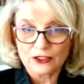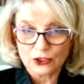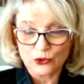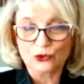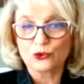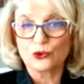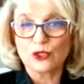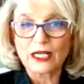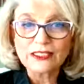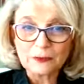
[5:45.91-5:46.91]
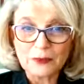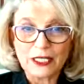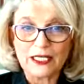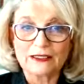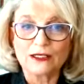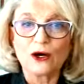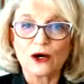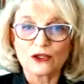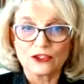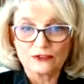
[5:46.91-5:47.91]
you to contemplate
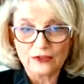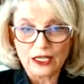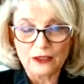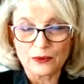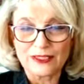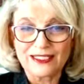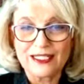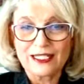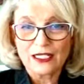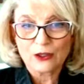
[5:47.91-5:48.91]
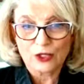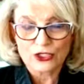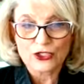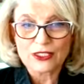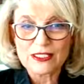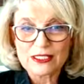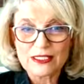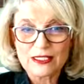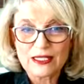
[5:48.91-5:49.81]
on the following questions.